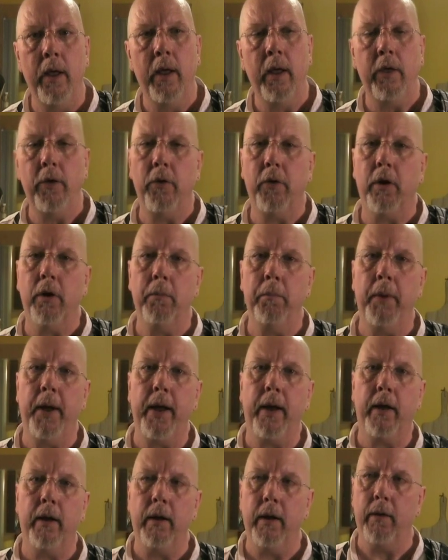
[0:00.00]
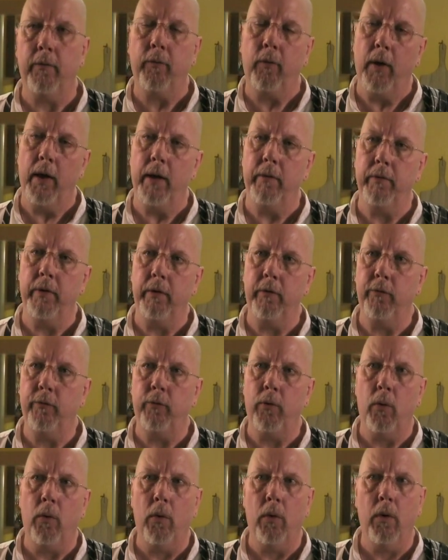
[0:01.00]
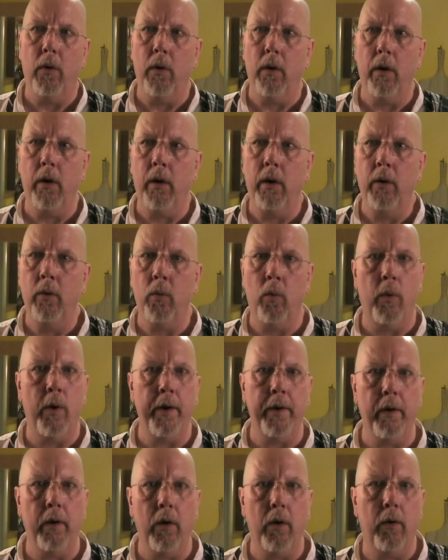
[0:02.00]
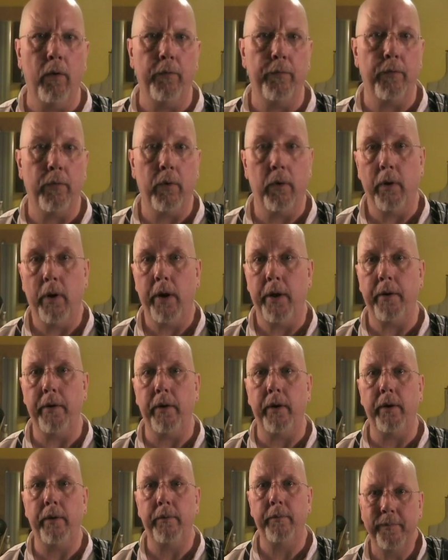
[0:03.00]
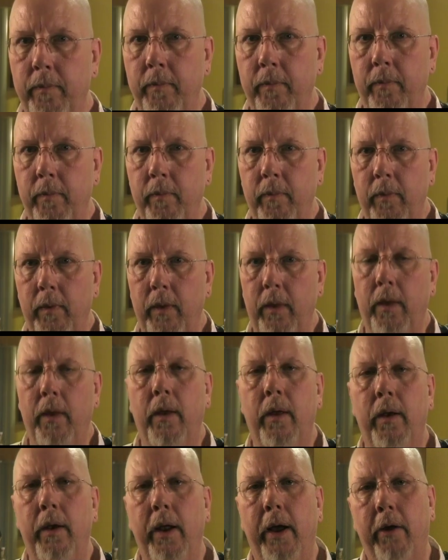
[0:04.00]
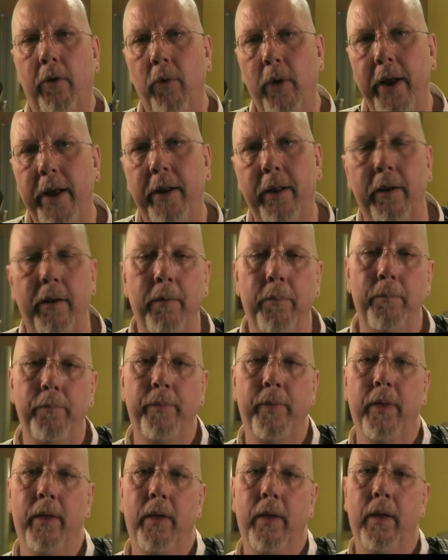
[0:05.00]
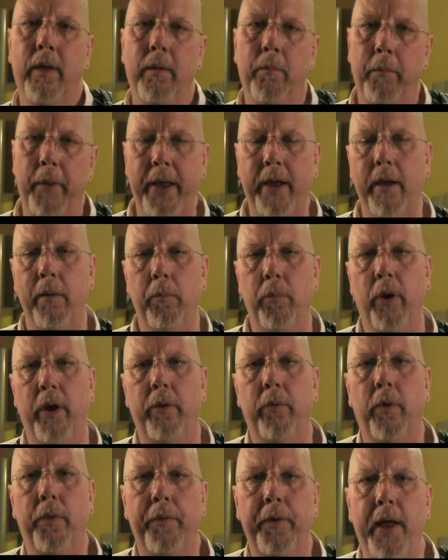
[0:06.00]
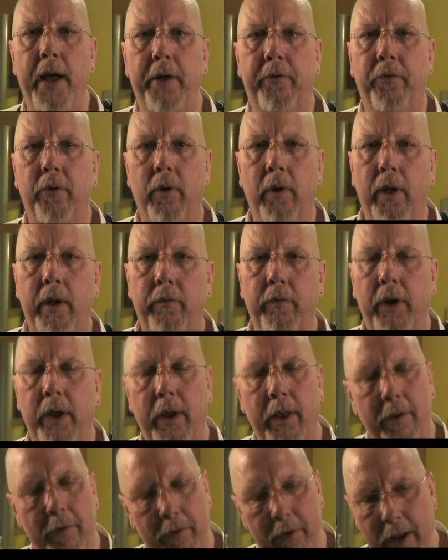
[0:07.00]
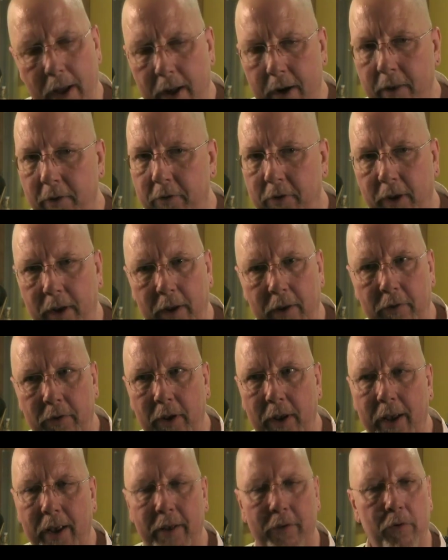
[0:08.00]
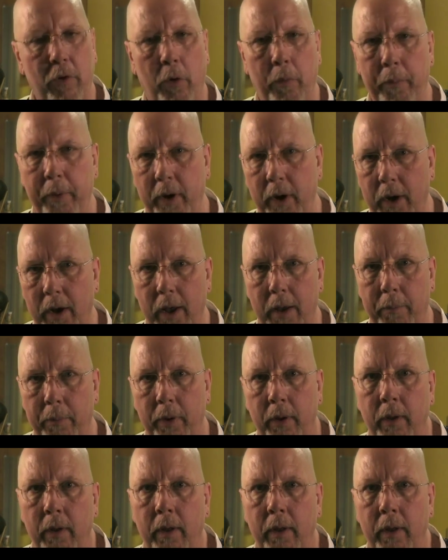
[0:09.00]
you can make enough leaven for 1 loaf or 100. Now granted, making bread with natural leavening is not as easy as opening up